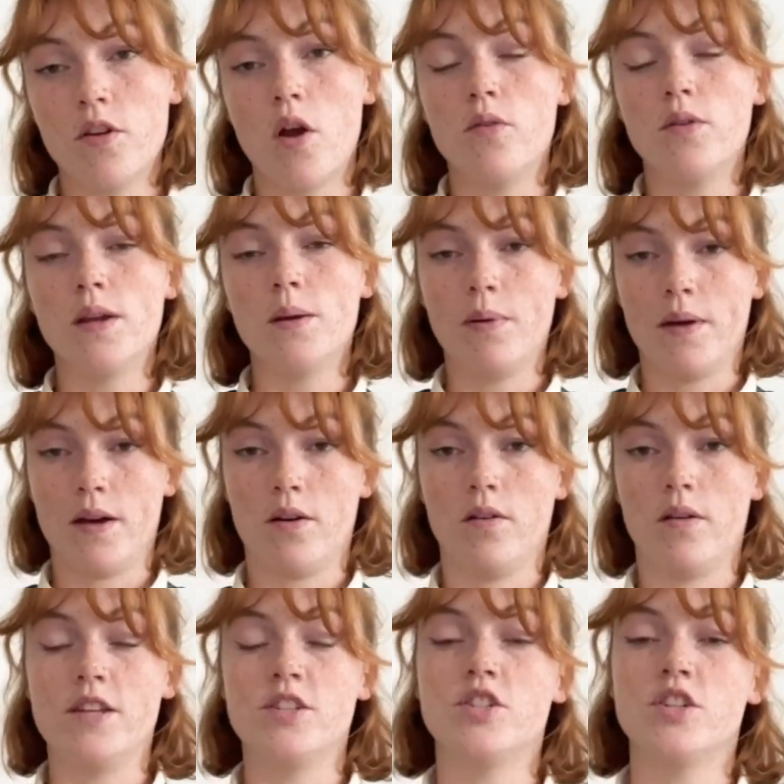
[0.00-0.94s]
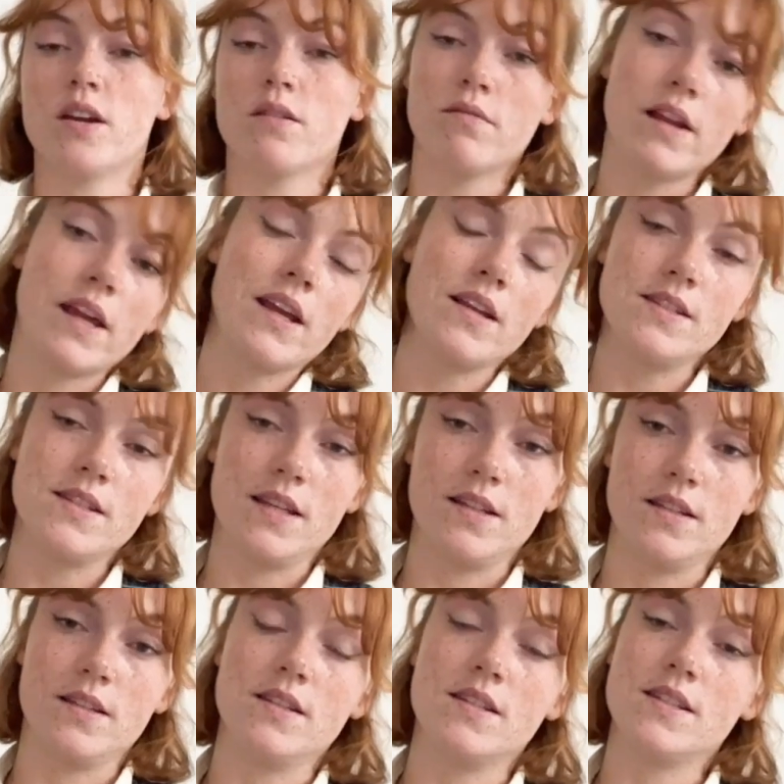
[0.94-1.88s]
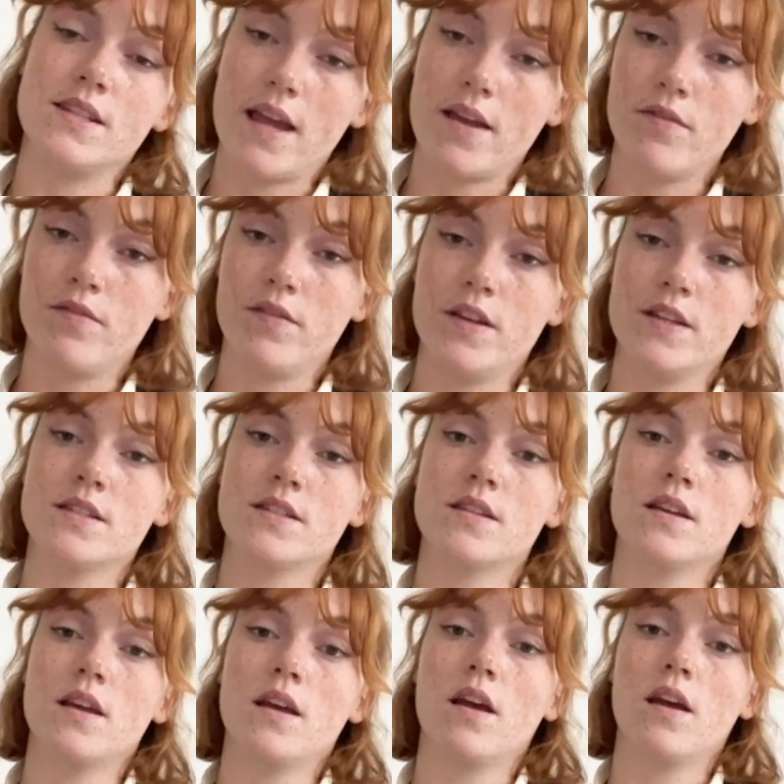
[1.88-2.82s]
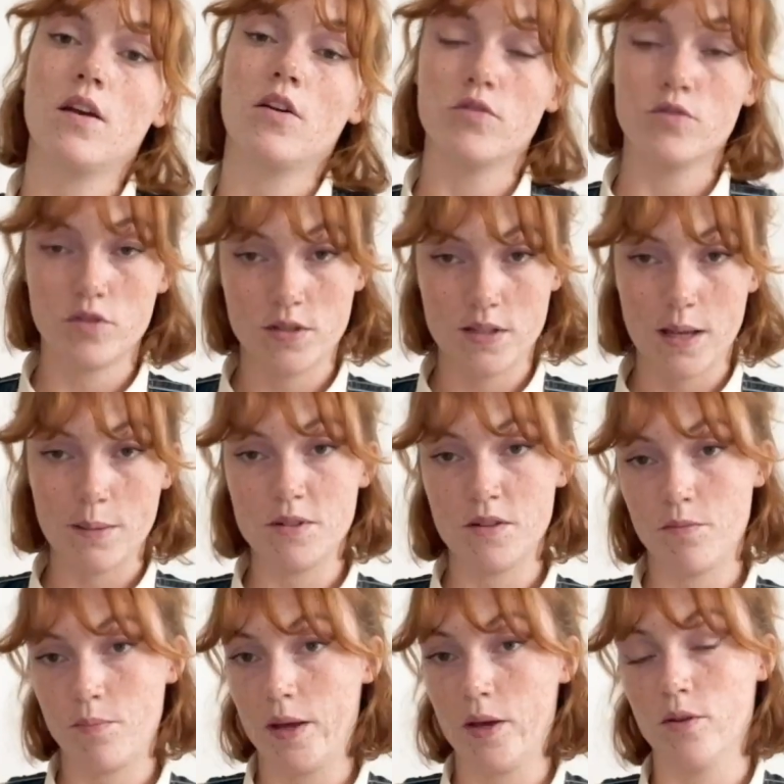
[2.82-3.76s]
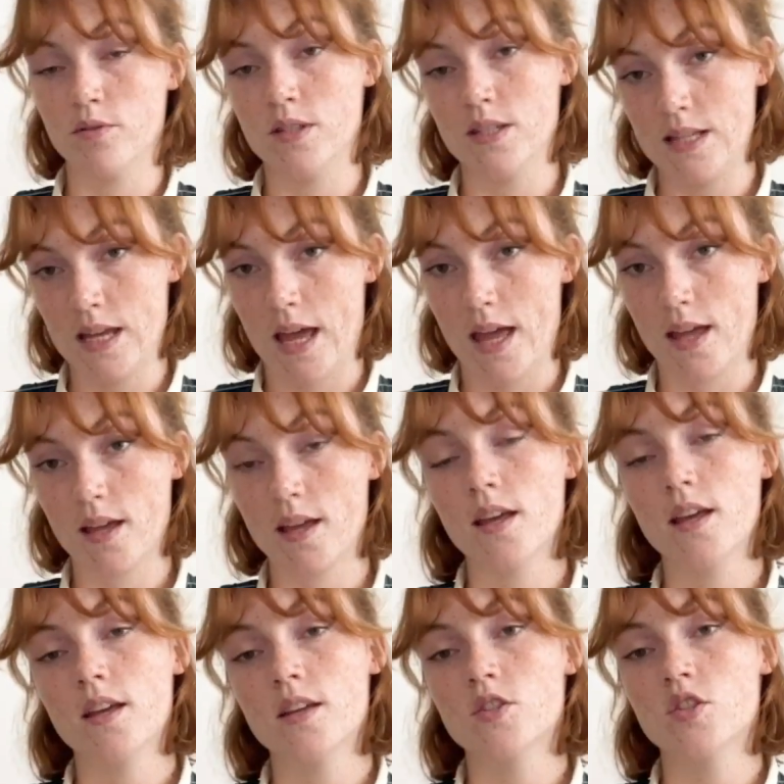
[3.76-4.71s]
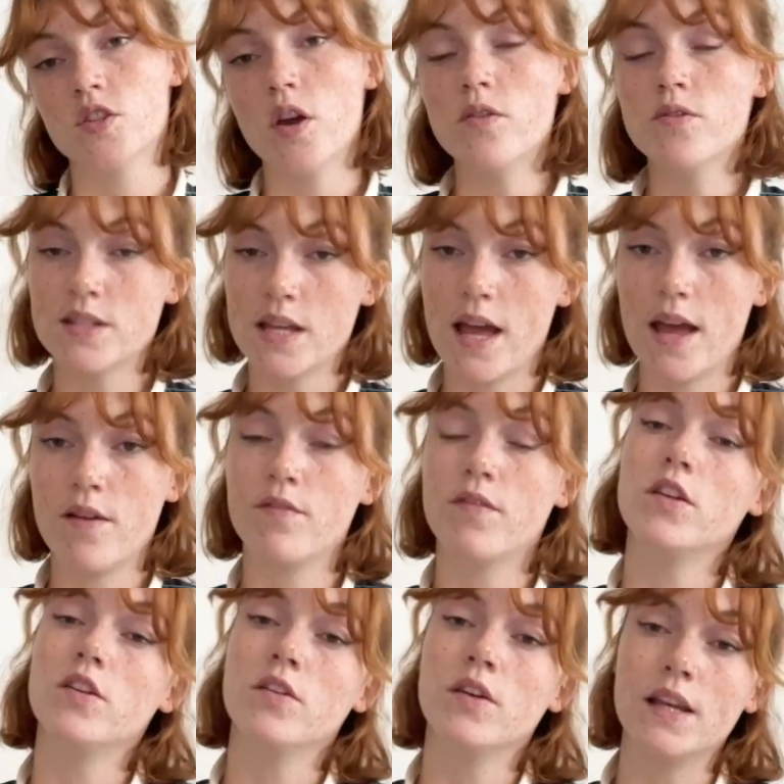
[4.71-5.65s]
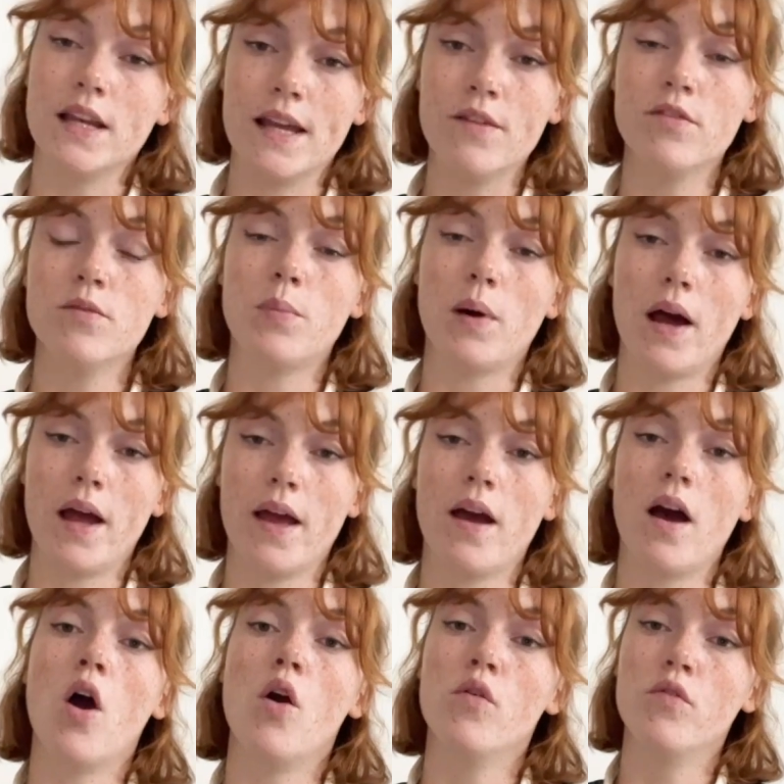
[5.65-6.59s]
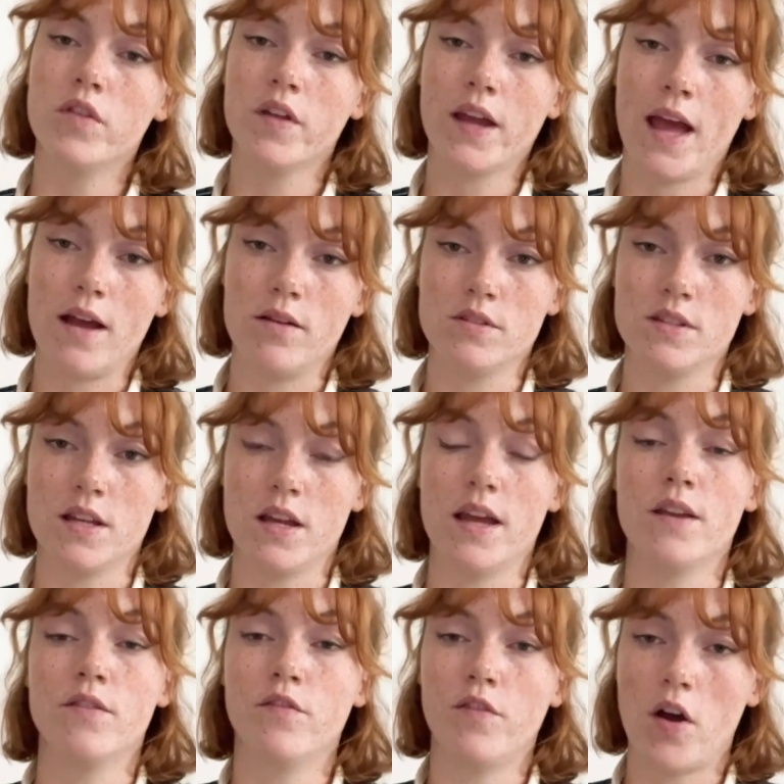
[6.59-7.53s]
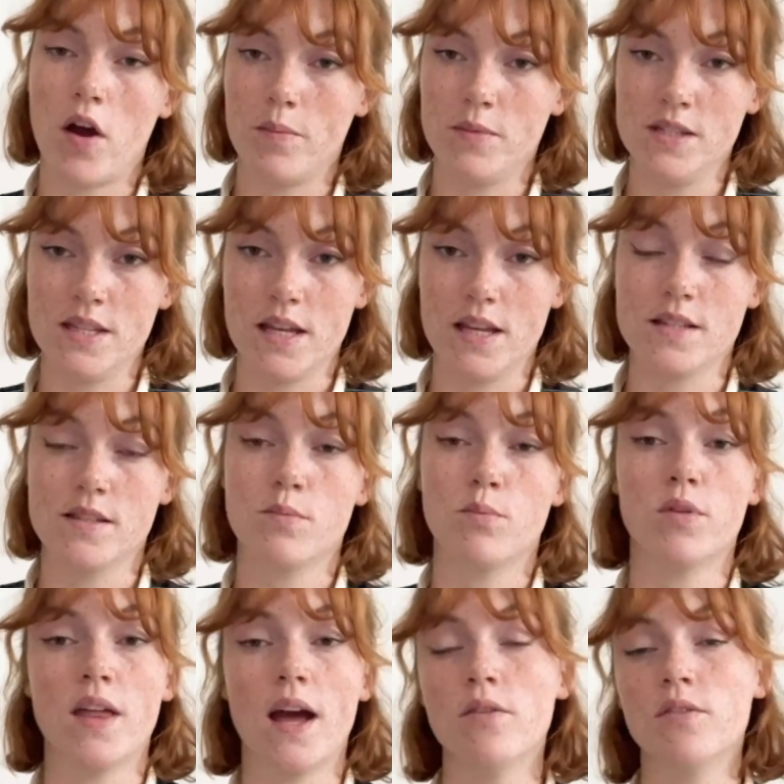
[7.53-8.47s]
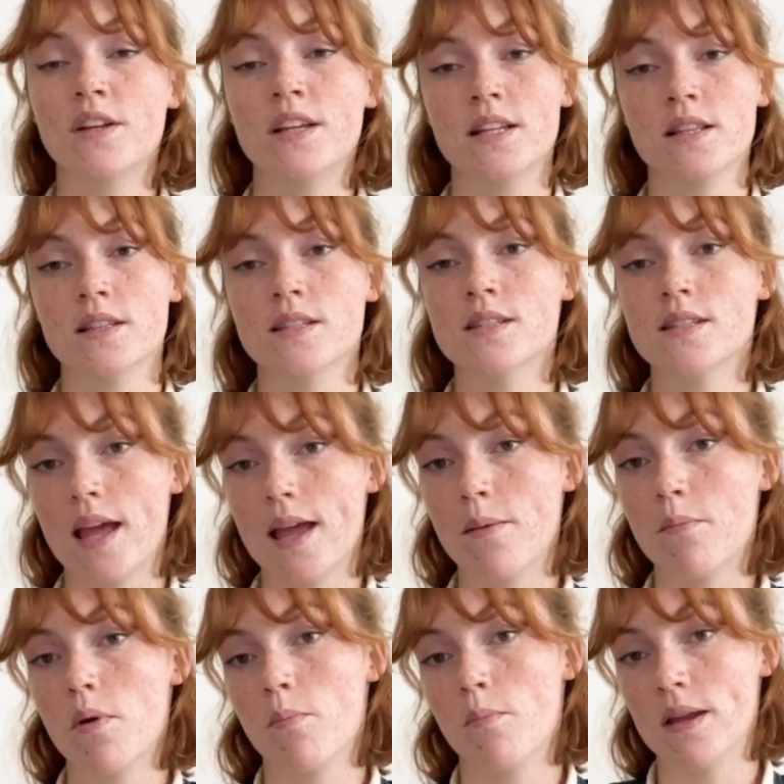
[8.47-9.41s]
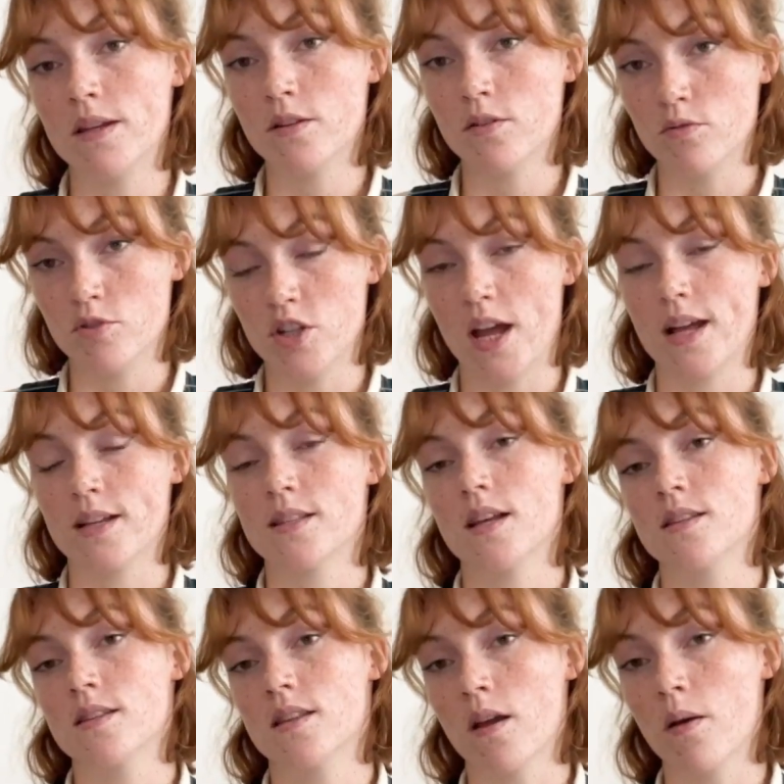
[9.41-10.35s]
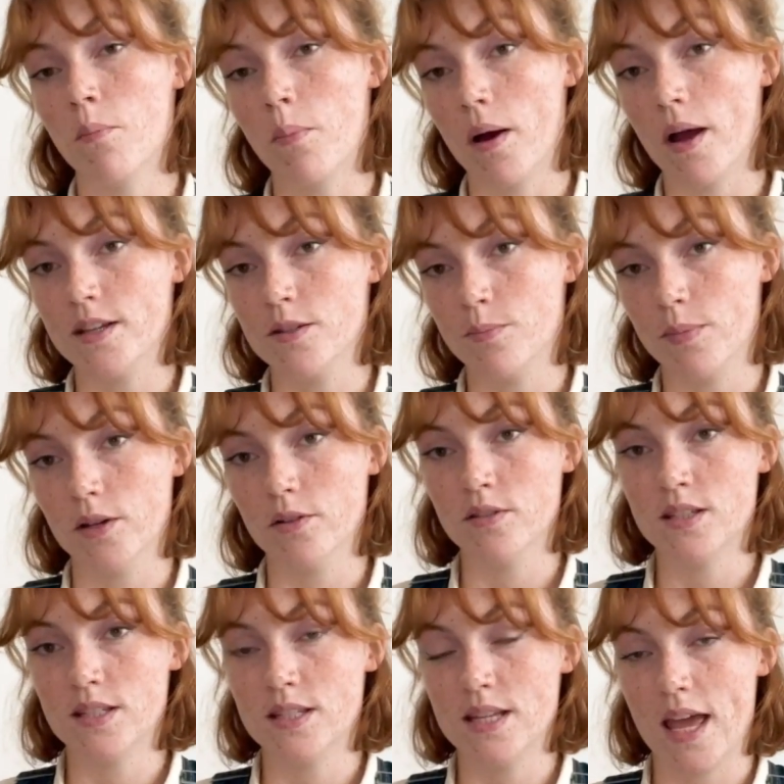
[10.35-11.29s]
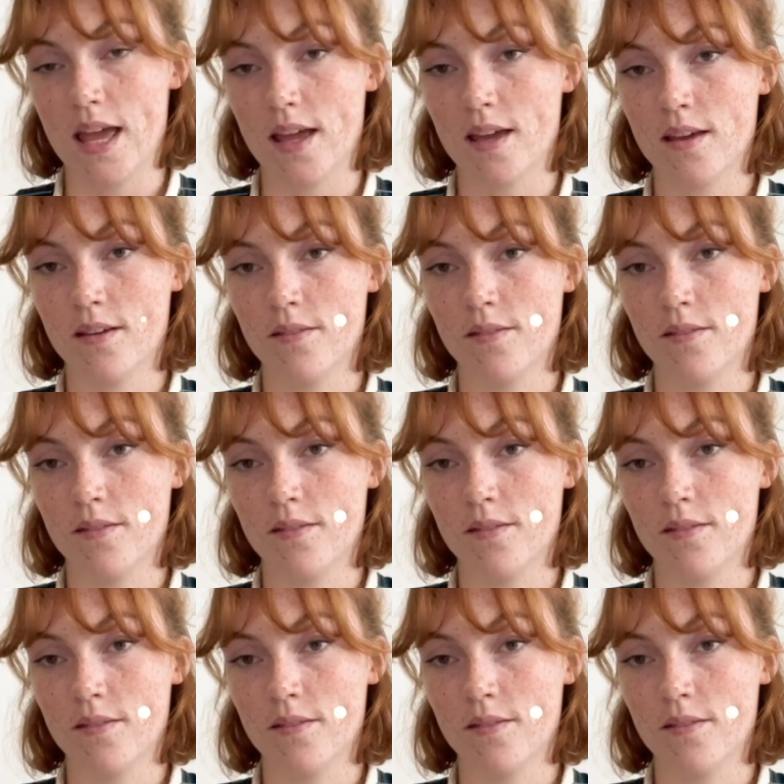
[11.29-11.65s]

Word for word: only pill is generally considered the safest contraceptive pill to take so safe, you can even buy it over the counter in pharmacies without needing the same medical checks as the combined pill to take.